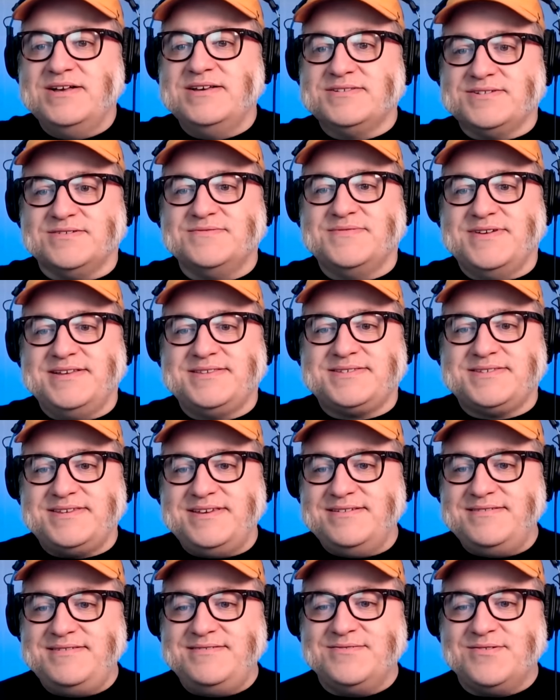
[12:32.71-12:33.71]
So it's
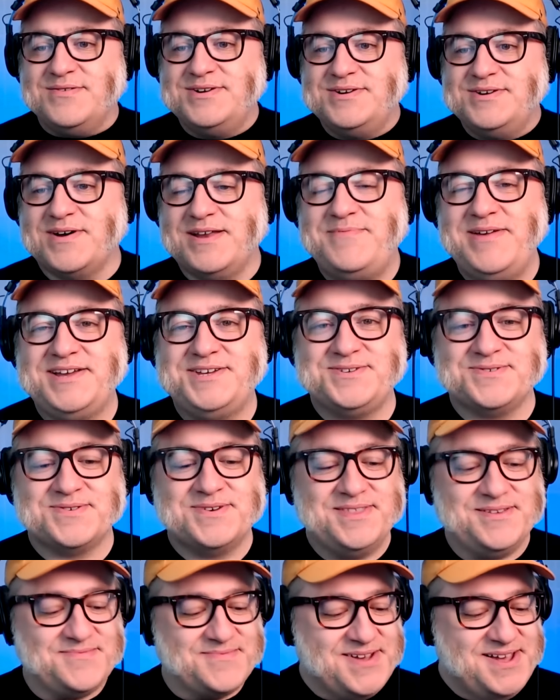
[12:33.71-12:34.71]
you, you always want to make
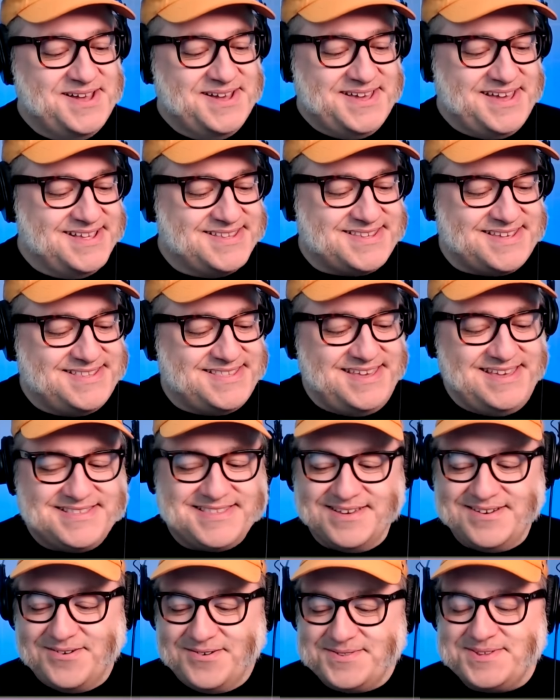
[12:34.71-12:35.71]
sure that it's it's it's
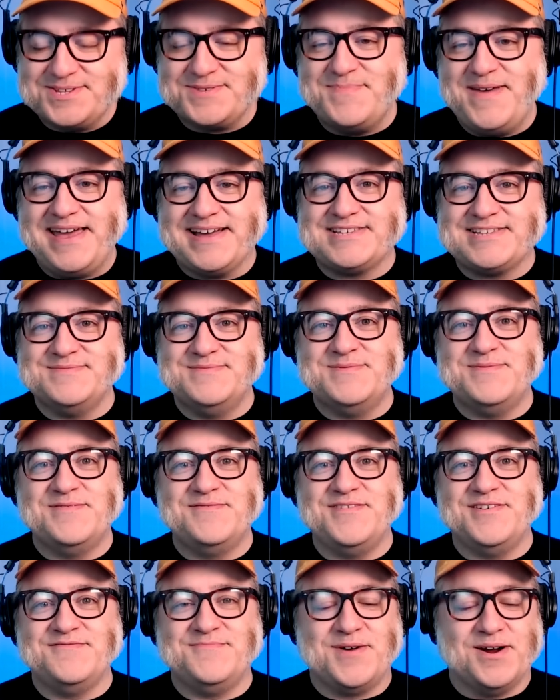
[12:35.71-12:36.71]
the oldest maxim
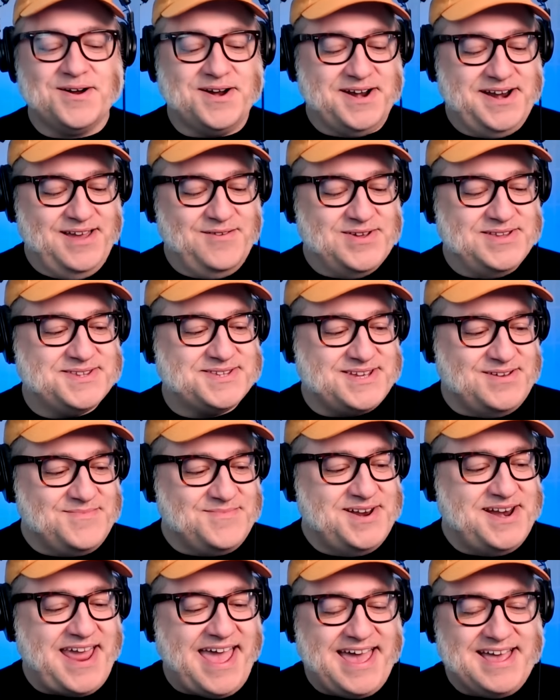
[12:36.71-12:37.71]
of, of marketing. When
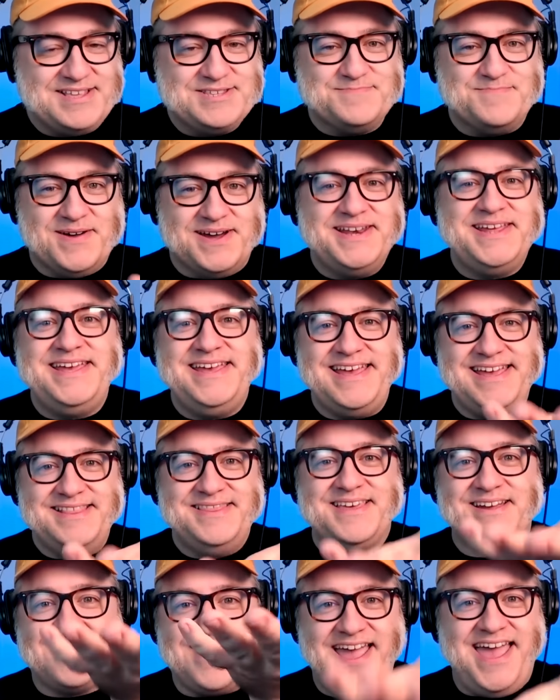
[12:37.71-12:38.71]
someone has money
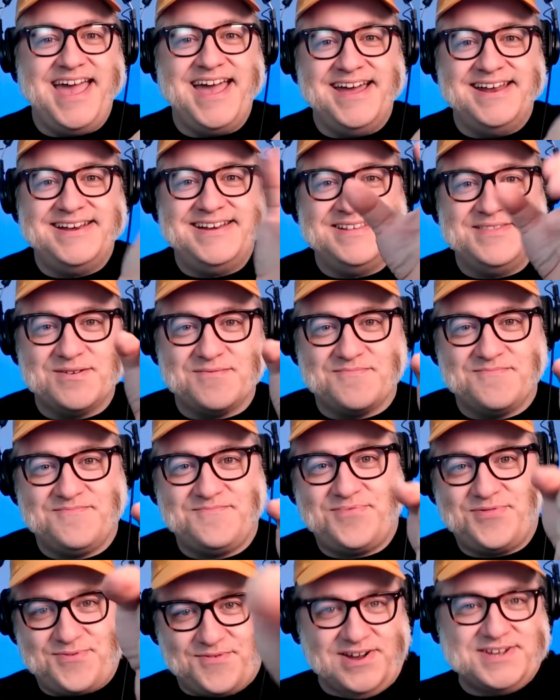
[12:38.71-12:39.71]
in their hand and they're
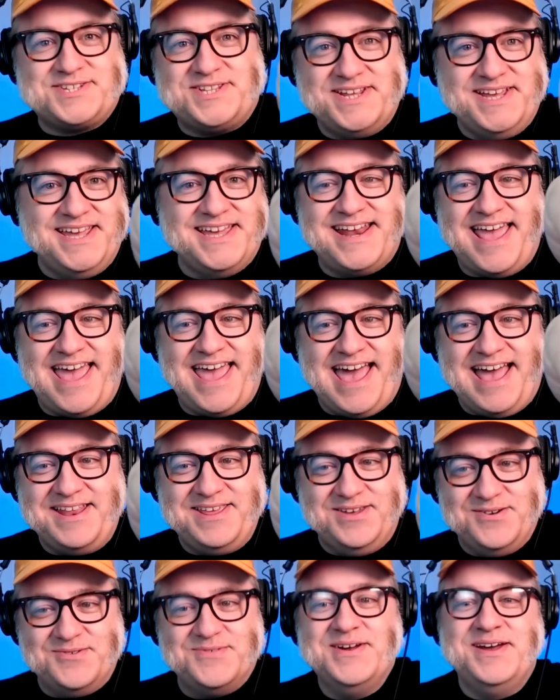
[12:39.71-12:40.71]
thrusting it at
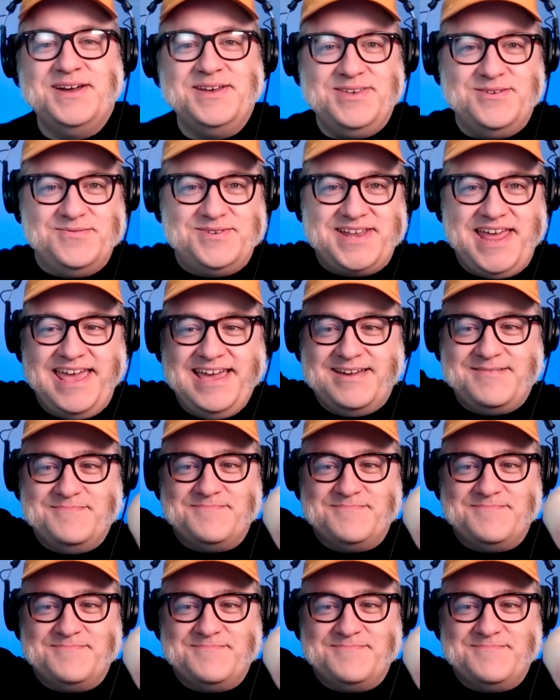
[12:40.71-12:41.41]
you, you take